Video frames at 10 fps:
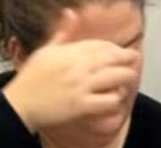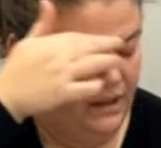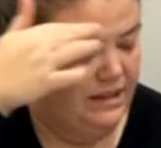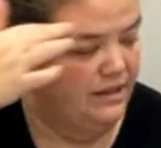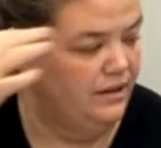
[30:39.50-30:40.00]

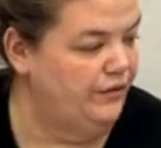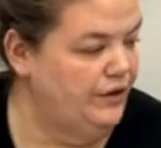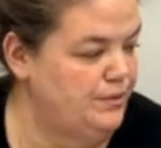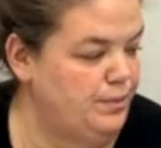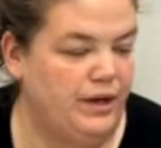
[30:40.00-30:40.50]
This is the
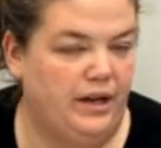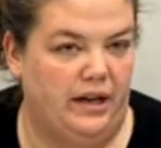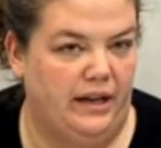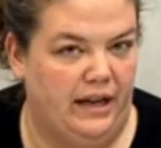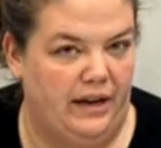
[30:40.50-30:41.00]
first
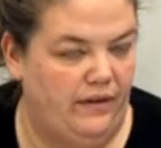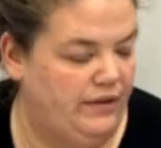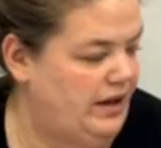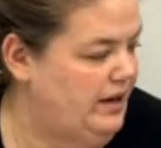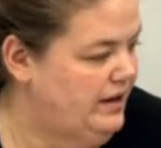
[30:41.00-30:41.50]
pre-cut kit I've
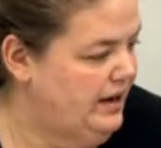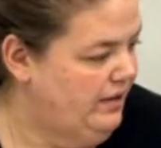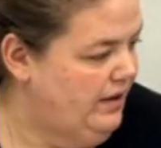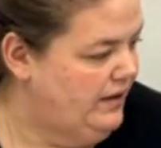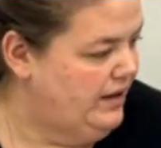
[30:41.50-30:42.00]
ever done, and I
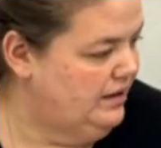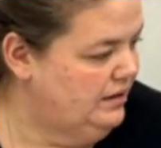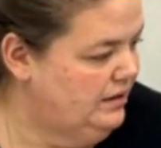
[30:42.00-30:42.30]
love it.